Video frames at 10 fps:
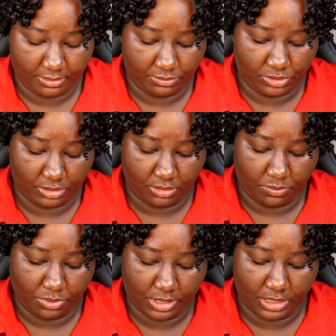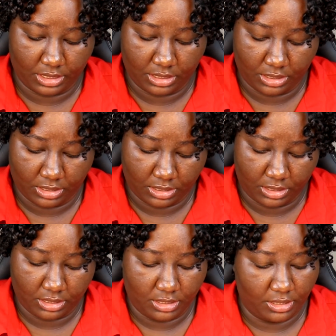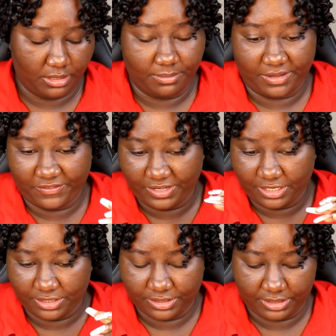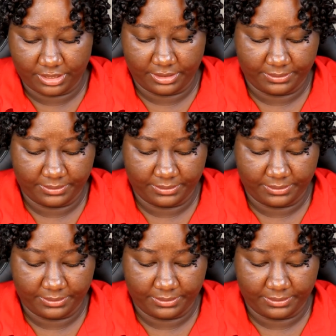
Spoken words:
I'm just gonna put it my fingers.